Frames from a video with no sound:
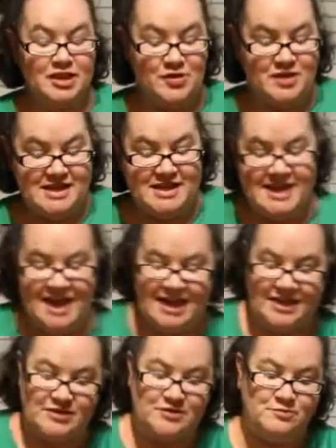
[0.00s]
Loki
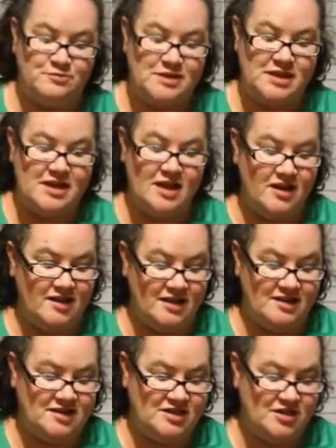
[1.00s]
and we are
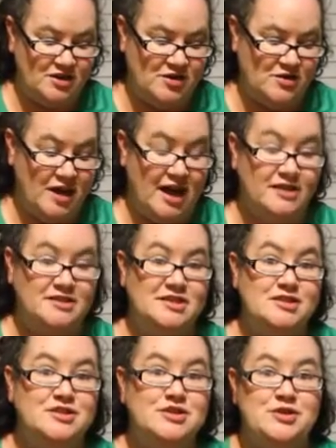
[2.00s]
going to show you how
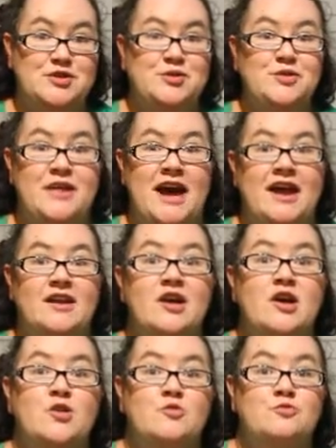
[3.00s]
to do that
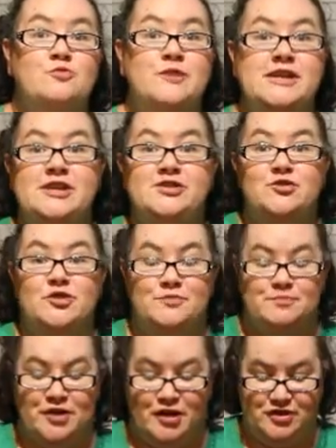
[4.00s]
read
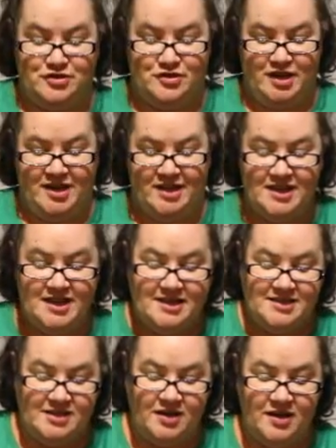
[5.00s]
your book trick.
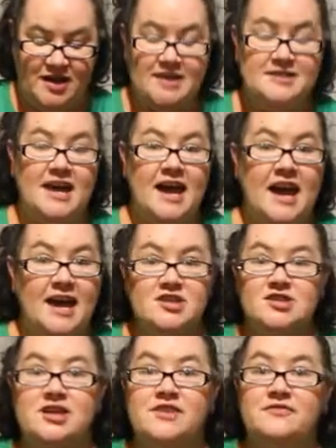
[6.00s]
So it's
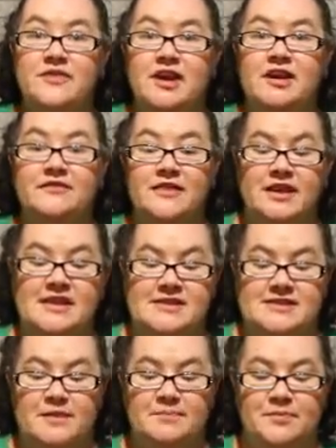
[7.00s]
actually very, very
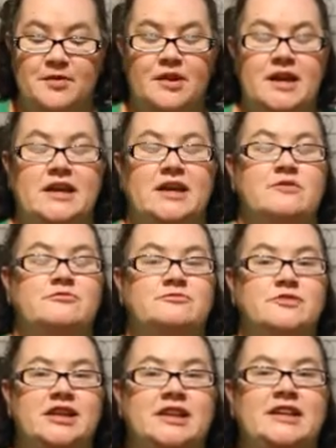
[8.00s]
simple and it
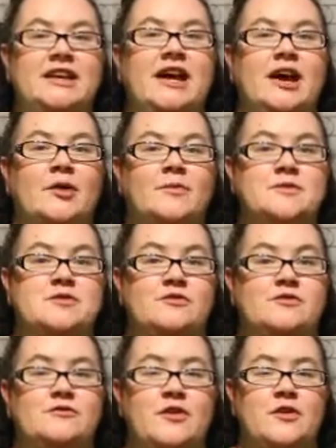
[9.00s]
really helps you
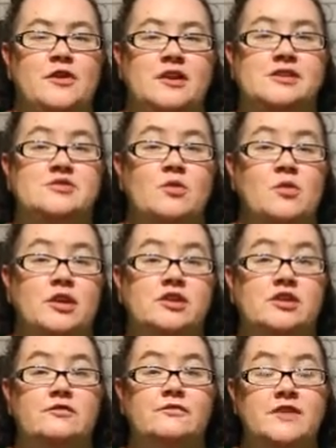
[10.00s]
focus on
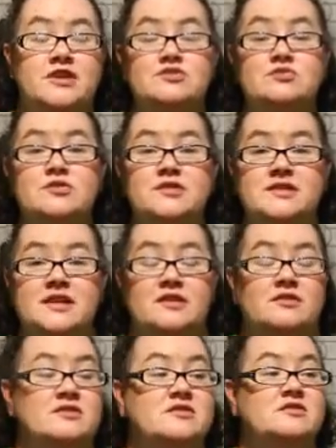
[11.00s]
your visual
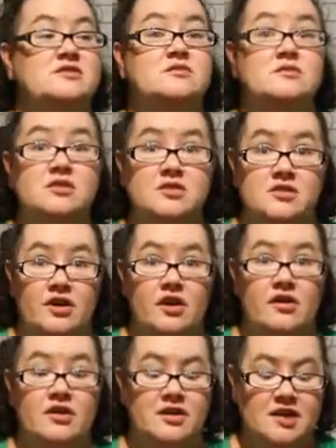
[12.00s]
signals to your
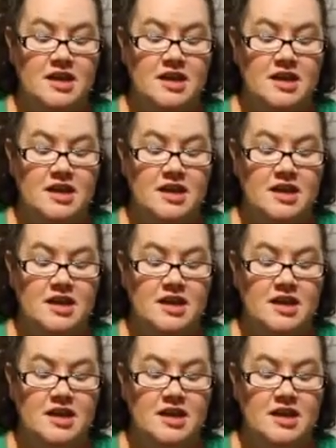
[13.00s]
dog.